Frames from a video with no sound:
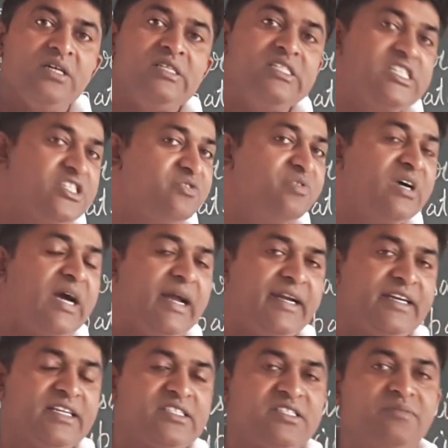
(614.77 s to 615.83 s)
receiver
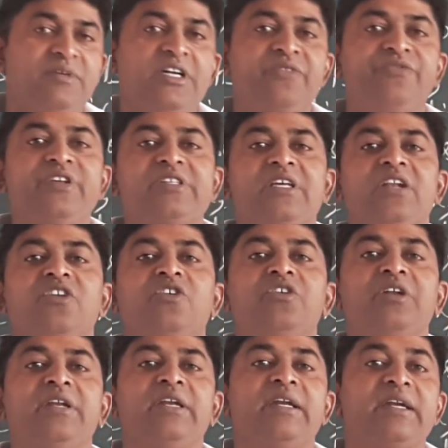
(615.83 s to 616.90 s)
address, but we shall
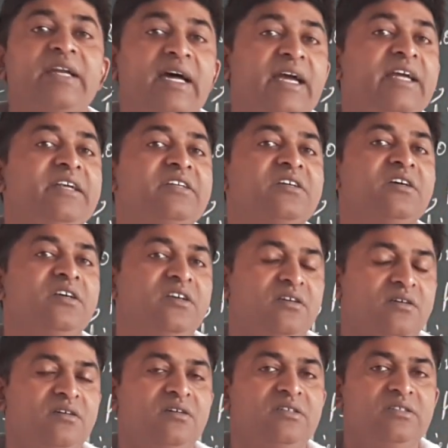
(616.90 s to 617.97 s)
not write
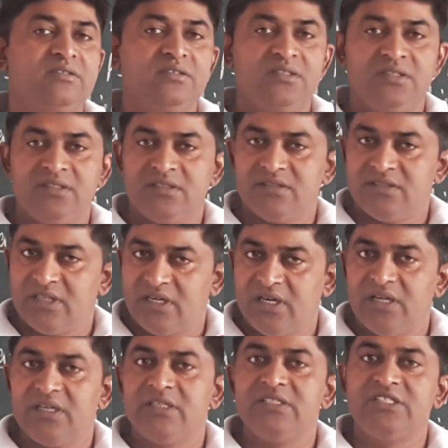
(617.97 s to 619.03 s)
here
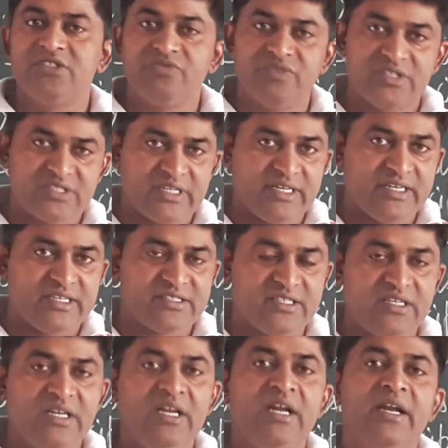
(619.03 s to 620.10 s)
the receiver's address.
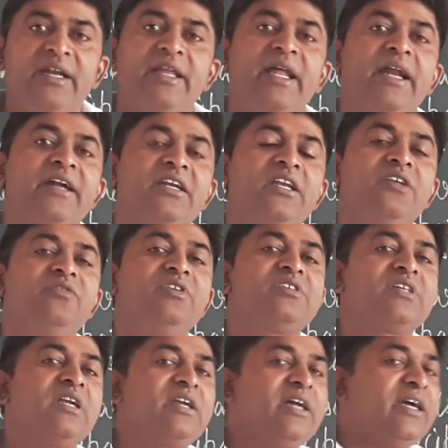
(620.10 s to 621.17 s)
Directly we
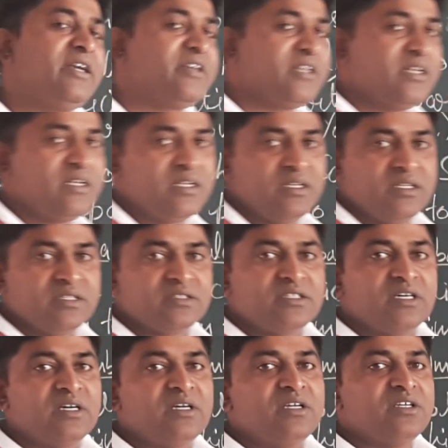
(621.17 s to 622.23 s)
shall write
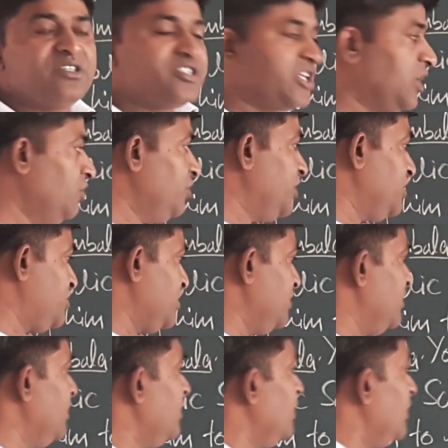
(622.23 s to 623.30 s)
the salutation.
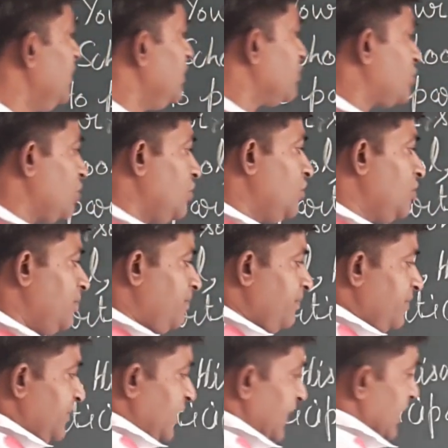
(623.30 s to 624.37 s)

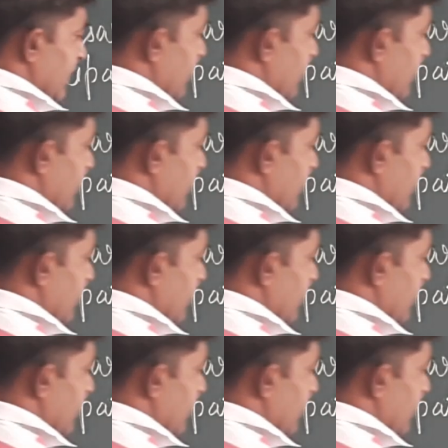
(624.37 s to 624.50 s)
So here